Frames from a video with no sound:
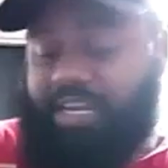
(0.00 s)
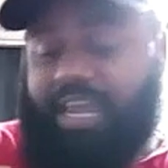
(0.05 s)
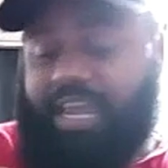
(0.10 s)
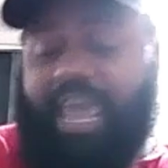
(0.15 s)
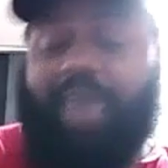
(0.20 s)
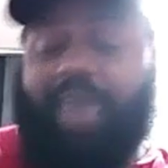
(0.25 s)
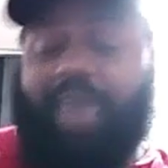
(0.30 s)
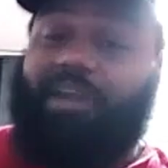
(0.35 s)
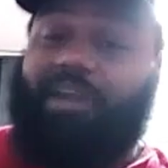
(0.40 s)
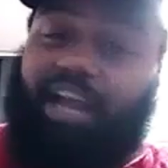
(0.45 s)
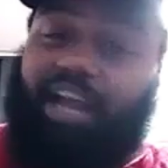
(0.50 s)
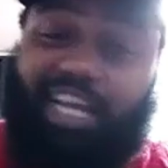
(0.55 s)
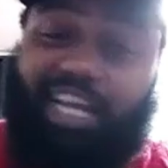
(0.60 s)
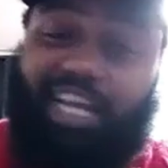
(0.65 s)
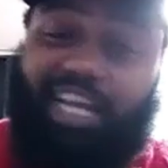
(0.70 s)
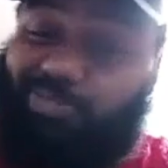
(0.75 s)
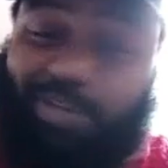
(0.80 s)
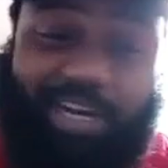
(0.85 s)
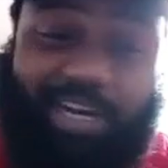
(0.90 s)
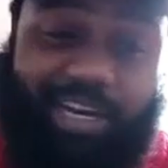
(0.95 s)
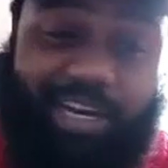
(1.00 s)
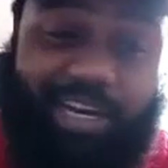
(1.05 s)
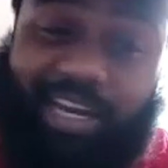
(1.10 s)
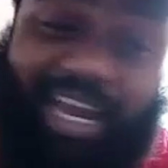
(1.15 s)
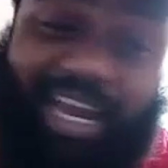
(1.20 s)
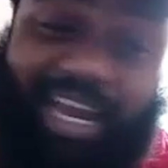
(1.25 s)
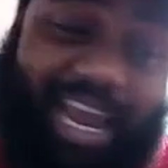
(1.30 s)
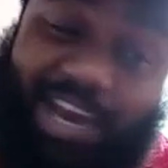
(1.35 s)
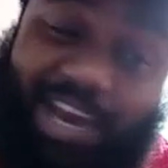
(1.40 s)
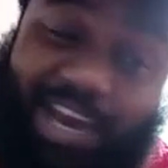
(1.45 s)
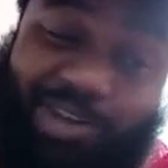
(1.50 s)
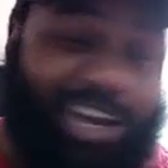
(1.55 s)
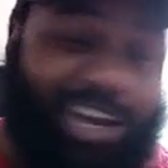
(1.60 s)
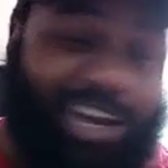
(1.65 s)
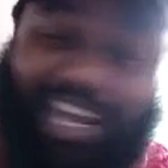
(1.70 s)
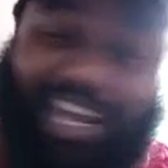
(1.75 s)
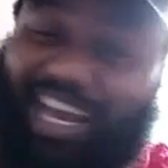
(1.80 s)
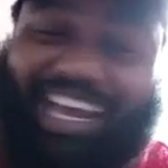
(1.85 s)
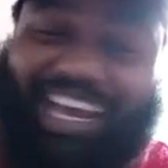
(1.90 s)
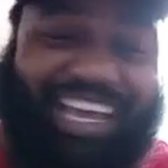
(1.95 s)
came in a clutch with a nigga that knew a
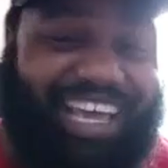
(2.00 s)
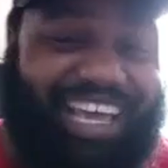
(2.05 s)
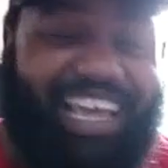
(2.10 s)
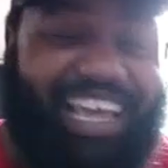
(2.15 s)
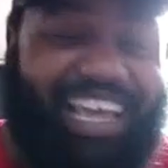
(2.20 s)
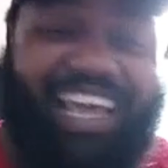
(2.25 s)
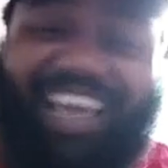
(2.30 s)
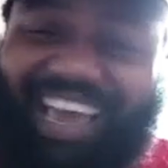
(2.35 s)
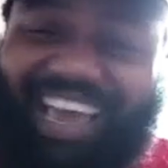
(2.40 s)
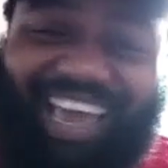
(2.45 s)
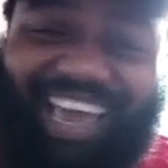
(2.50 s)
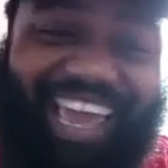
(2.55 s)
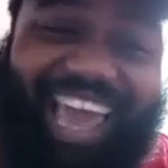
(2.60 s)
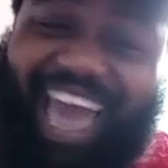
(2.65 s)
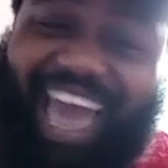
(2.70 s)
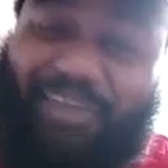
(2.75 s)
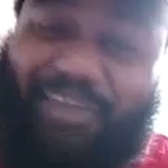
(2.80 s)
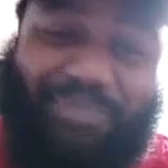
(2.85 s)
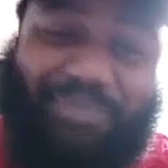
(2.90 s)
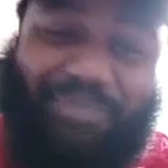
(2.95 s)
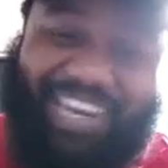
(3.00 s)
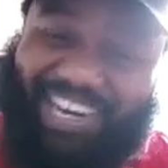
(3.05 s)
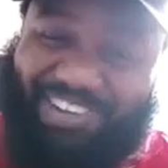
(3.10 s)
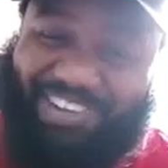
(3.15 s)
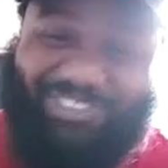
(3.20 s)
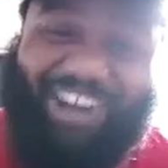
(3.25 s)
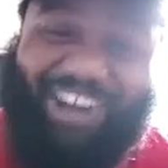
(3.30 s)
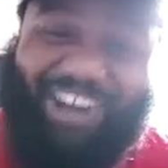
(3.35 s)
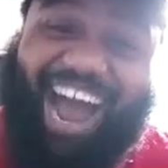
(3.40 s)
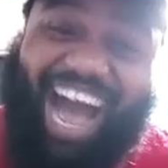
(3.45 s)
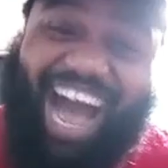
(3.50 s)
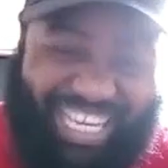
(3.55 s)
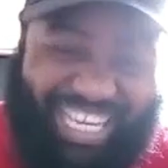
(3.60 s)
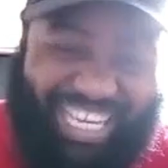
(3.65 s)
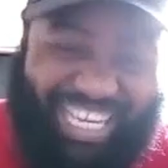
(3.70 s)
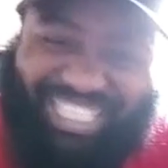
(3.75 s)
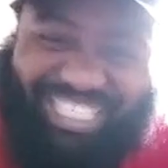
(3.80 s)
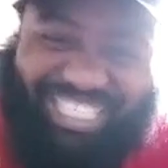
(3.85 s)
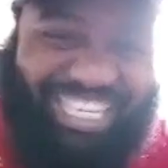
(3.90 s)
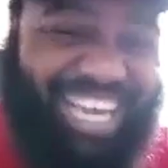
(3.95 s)
nigga, and he had him in the garage